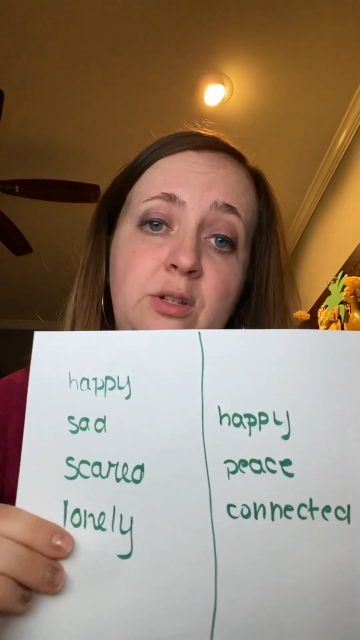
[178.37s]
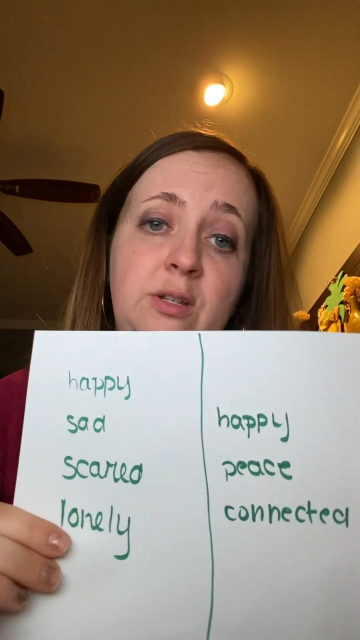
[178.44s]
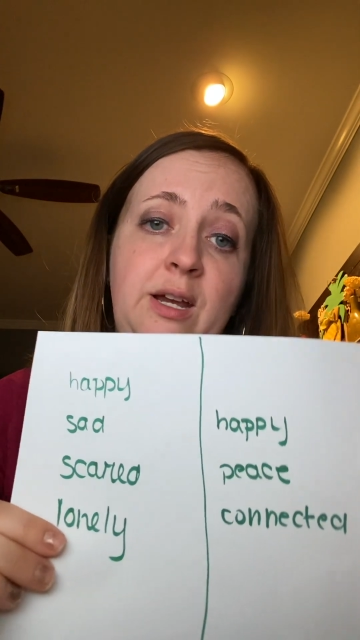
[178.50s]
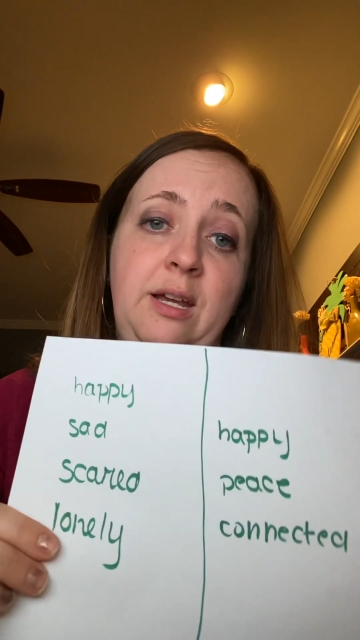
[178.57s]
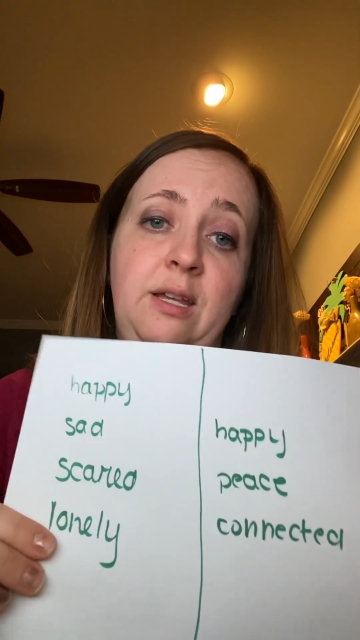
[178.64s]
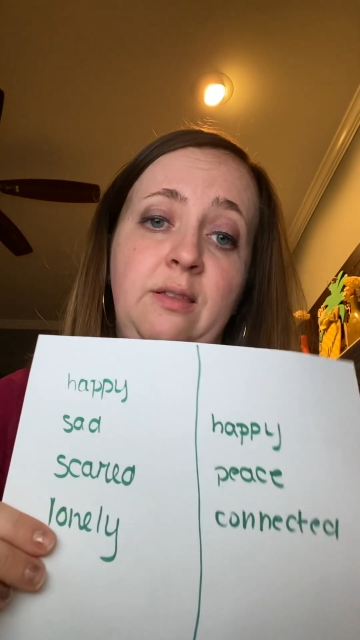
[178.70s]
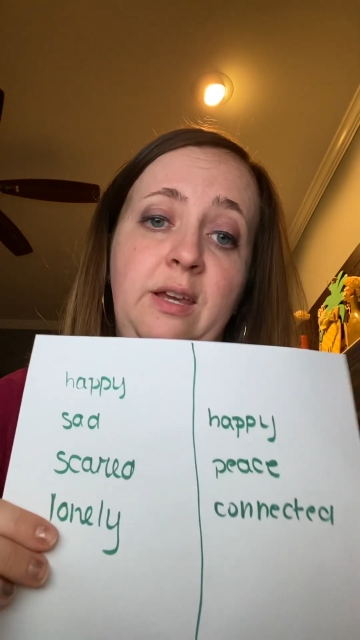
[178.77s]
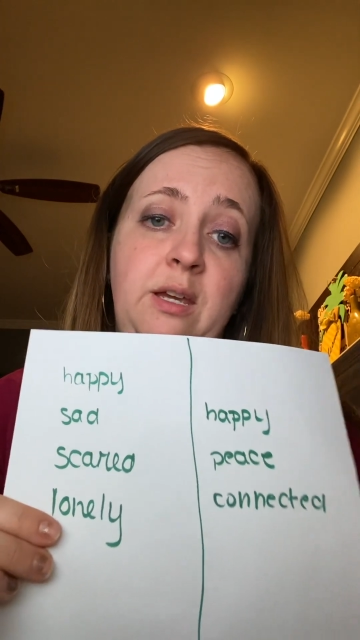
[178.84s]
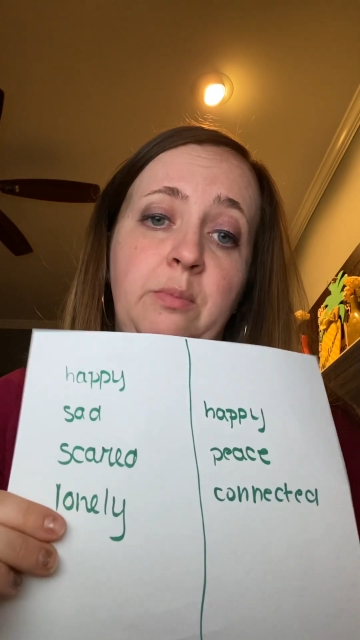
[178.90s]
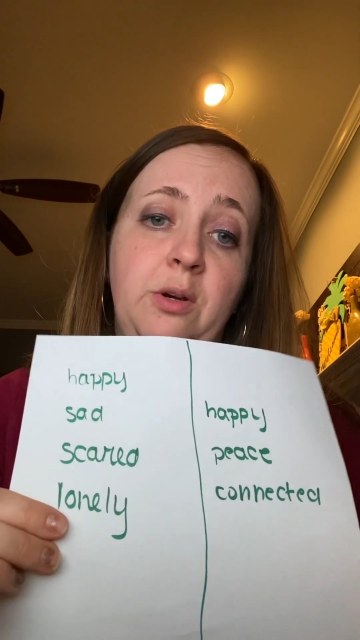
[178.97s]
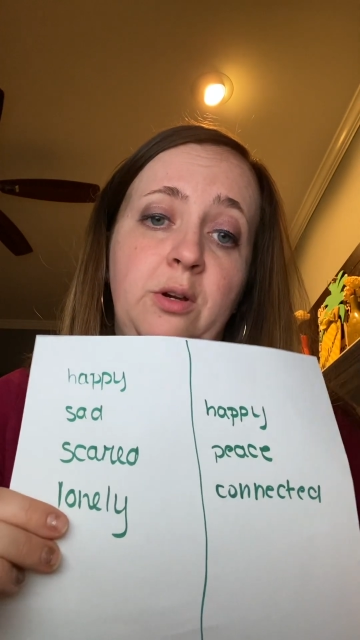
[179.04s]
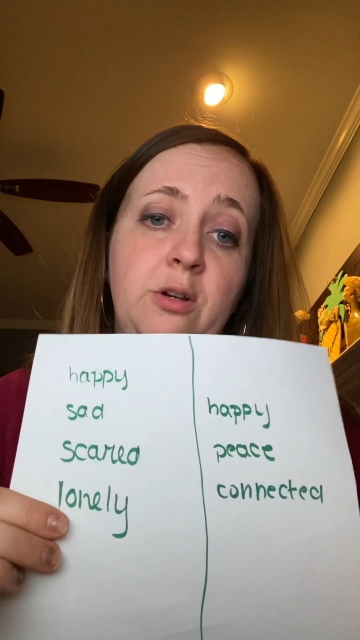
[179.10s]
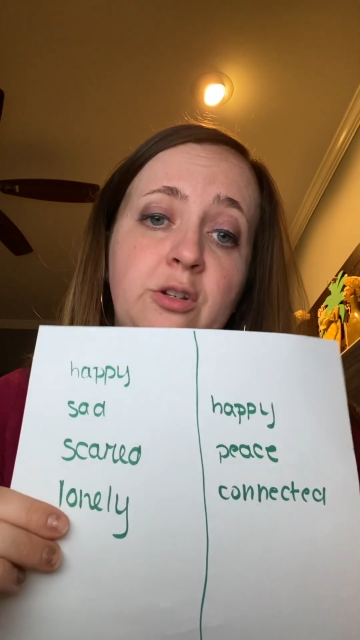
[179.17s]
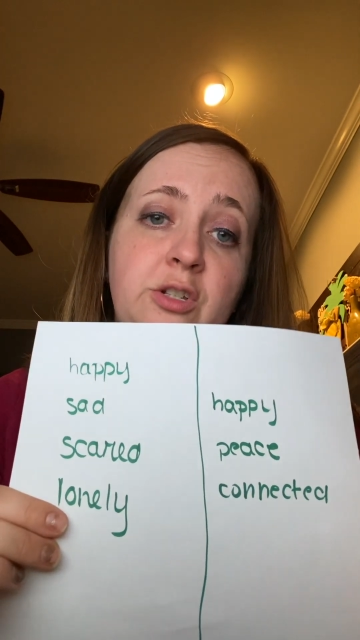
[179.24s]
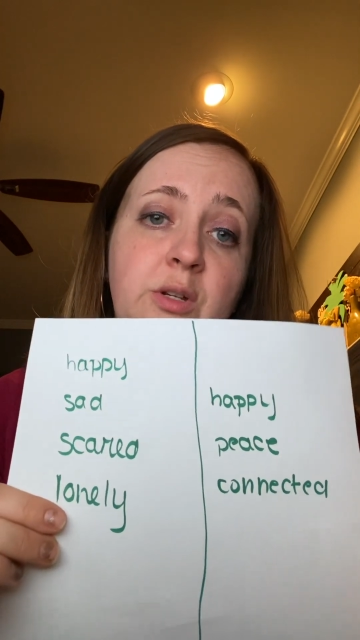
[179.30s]
Diane
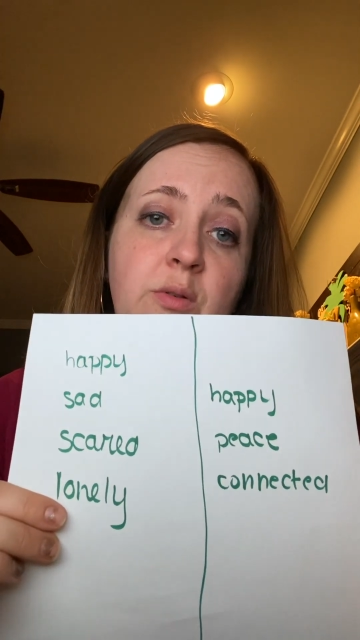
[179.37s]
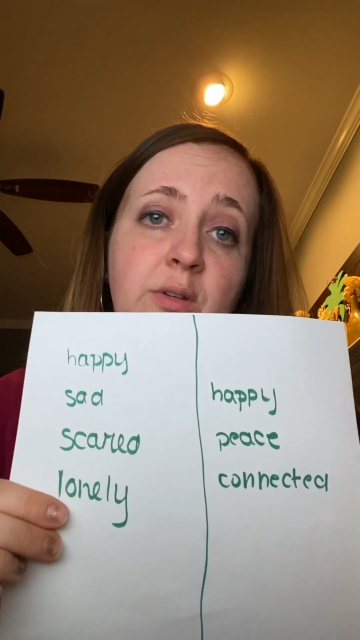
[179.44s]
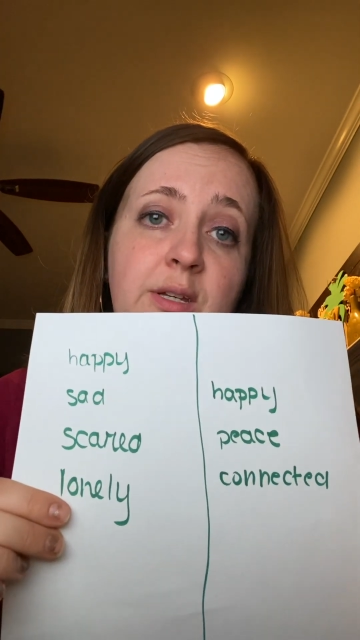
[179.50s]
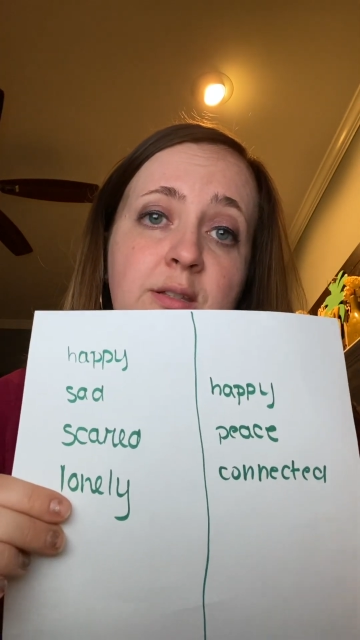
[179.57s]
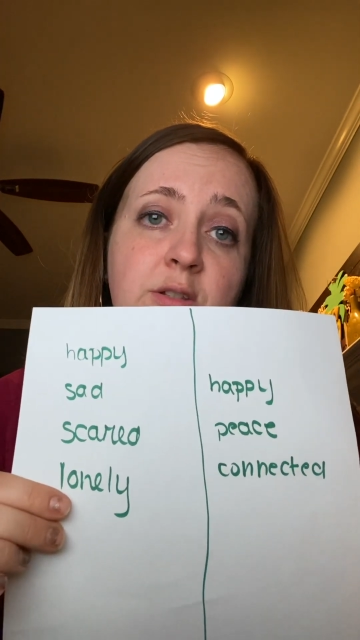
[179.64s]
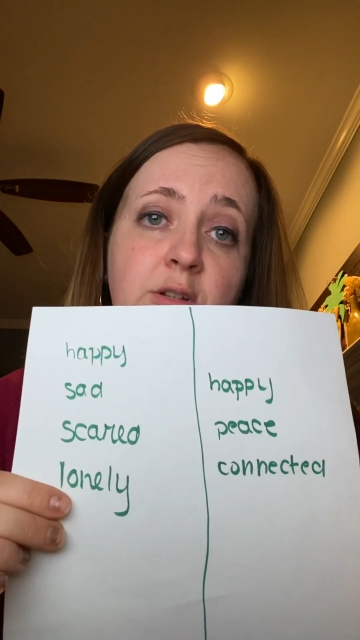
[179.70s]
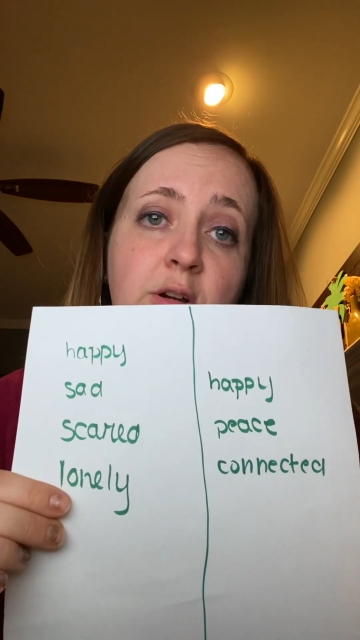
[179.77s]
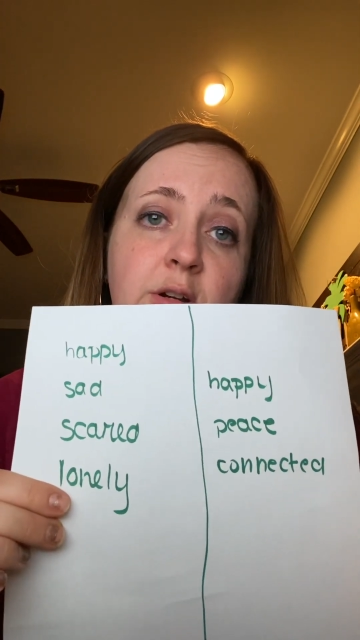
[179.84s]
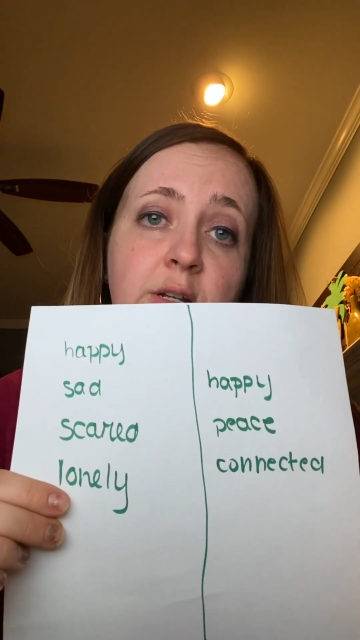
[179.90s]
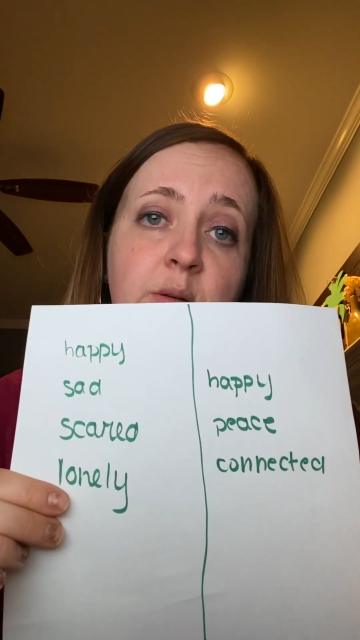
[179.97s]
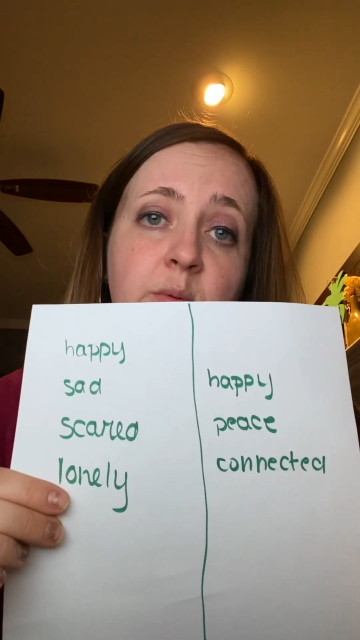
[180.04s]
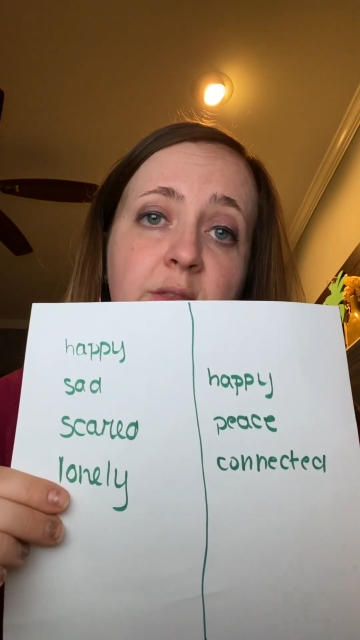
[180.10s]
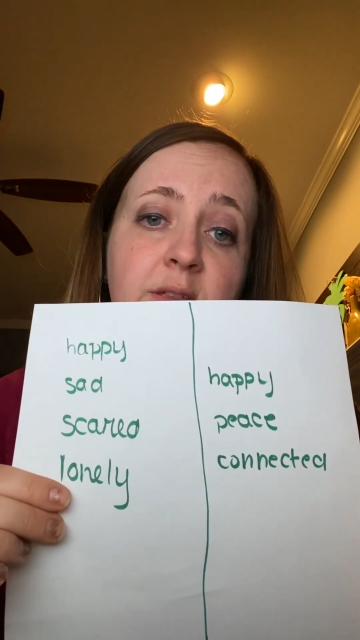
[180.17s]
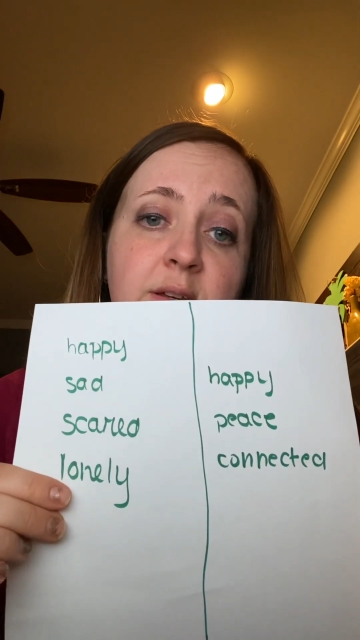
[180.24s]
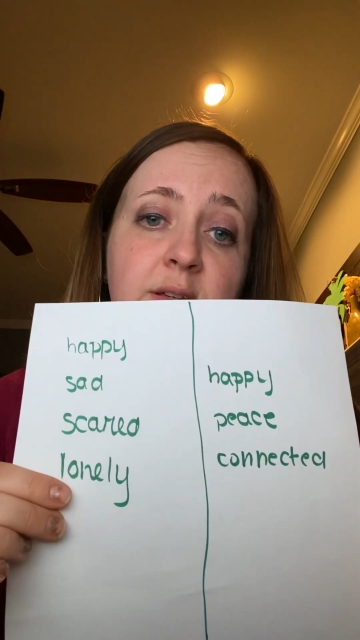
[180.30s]
Langberg, she really started
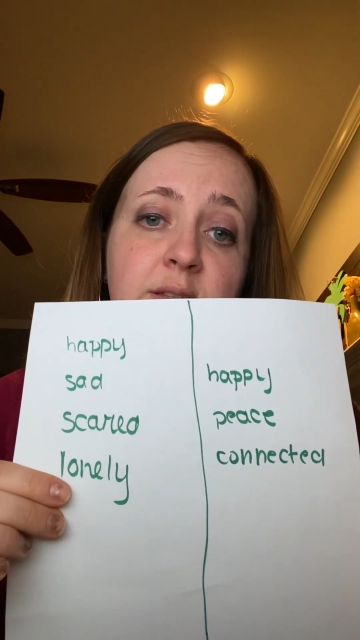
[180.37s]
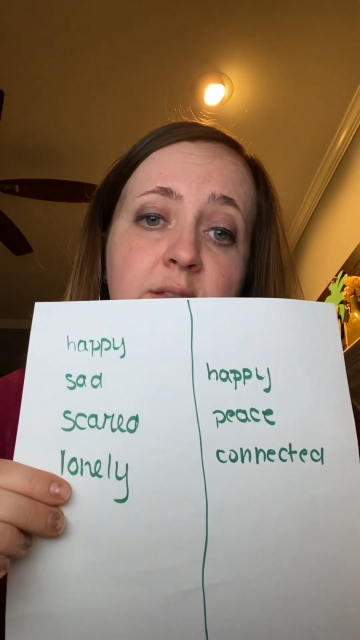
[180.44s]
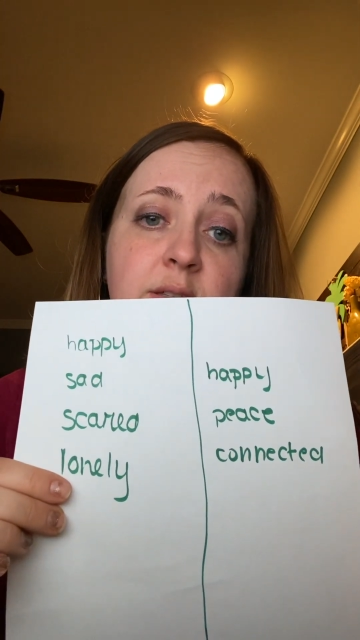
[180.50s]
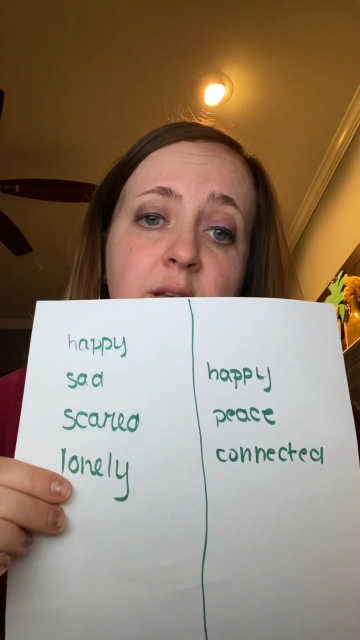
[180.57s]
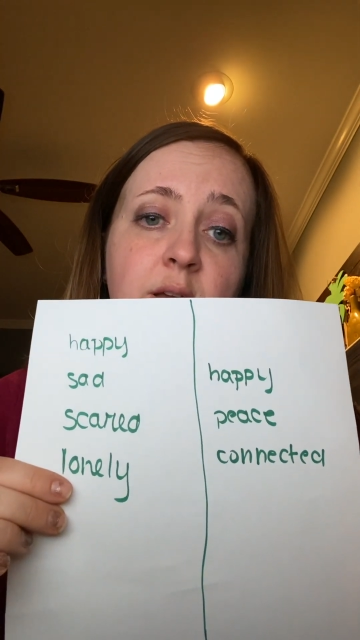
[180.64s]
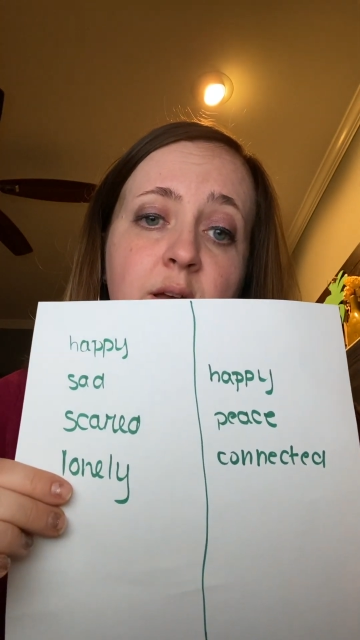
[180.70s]
with this